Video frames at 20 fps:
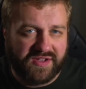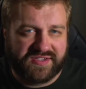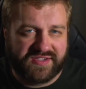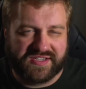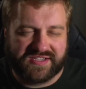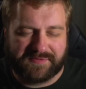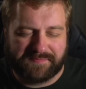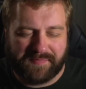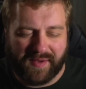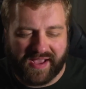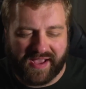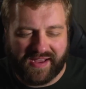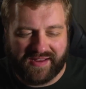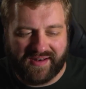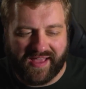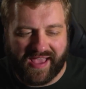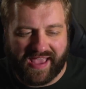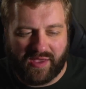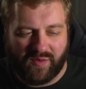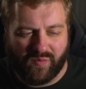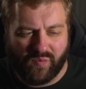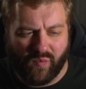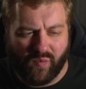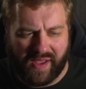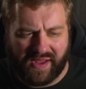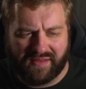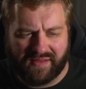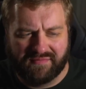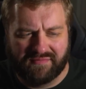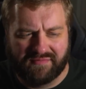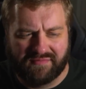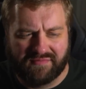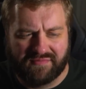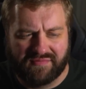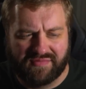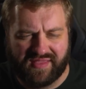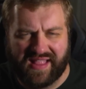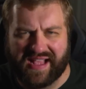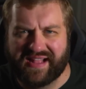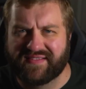despite a wait,
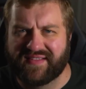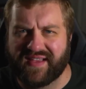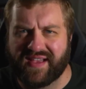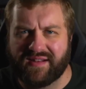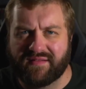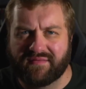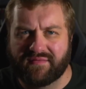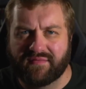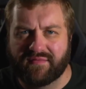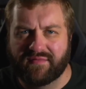that's it